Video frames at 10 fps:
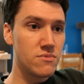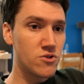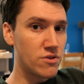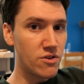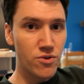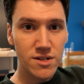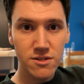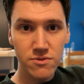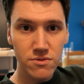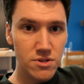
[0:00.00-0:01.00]
sort of
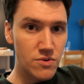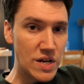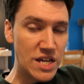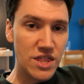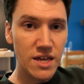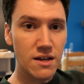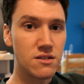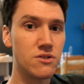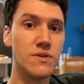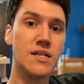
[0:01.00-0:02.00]
crystals or anything
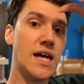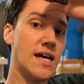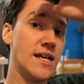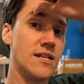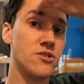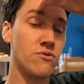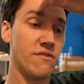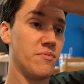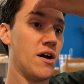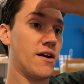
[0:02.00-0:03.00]
to indicate any sort
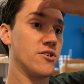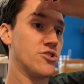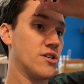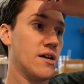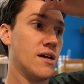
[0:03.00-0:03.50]
of blockage.